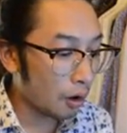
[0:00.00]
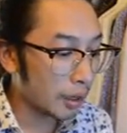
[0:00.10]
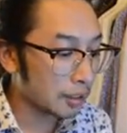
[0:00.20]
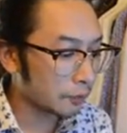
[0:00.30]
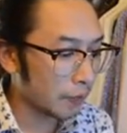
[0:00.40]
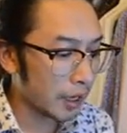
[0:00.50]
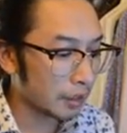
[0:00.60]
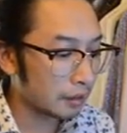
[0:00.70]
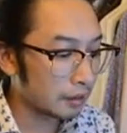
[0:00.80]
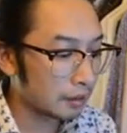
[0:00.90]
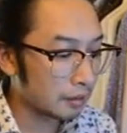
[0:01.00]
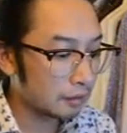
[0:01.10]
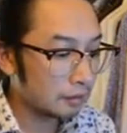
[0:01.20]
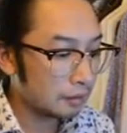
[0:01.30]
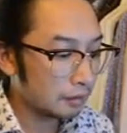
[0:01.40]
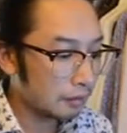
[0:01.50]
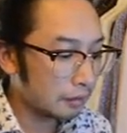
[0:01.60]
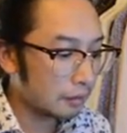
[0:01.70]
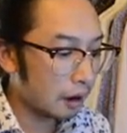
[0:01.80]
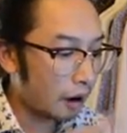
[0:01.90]
It's Fate.
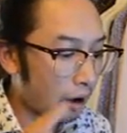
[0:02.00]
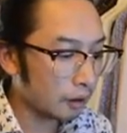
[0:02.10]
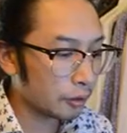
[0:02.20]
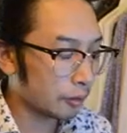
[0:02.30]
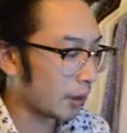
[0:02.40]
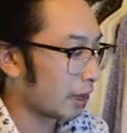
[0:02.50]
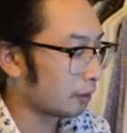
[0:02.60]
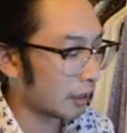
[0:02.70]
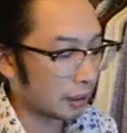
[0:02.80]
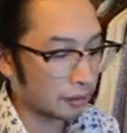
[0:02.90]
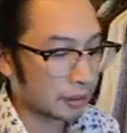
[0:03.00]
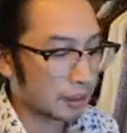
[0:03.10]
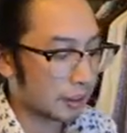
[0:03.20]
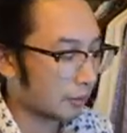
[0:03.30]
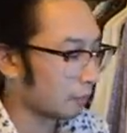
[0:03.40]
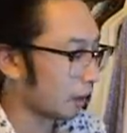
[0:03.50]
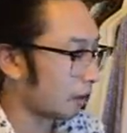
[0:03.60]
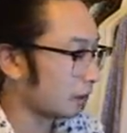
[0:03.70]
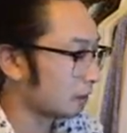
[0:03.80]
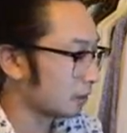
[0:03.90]
Holo. Wait, I don't. I don't sleeve my
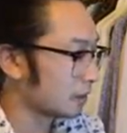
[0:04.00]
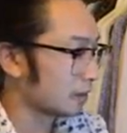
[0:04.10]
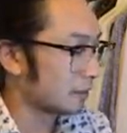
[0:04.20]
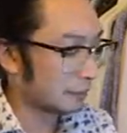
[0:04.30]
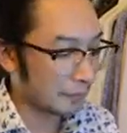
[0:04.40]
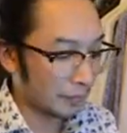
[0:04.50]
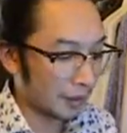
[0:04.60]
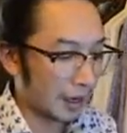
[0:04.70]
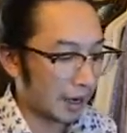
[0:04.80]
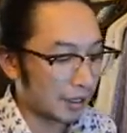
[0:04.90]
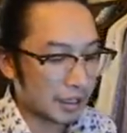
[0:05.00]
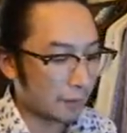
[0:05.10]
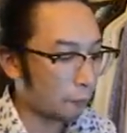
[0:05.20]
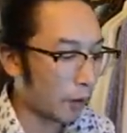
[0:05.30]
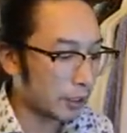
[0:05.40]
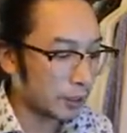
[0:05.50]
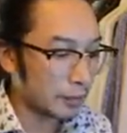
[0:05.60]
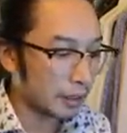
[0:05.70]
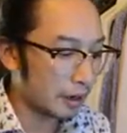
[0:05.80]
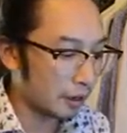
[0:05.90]
hollows. I just have way too
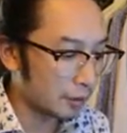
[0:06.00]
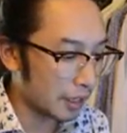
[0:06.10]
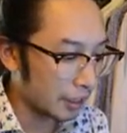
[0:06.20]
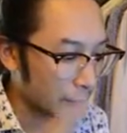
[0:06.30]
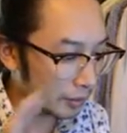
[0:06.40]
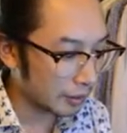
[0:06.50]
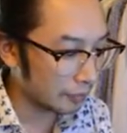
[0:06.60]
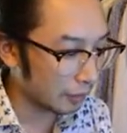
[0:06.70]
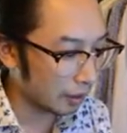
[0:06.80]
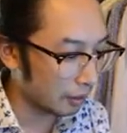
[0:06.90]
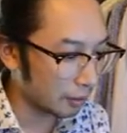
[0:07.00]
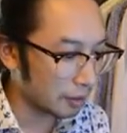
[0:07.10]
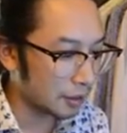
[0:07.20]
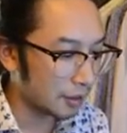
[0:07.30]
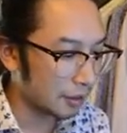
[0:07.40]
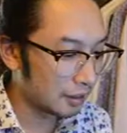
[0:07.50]
many hollows. I don't sleeve my hollows.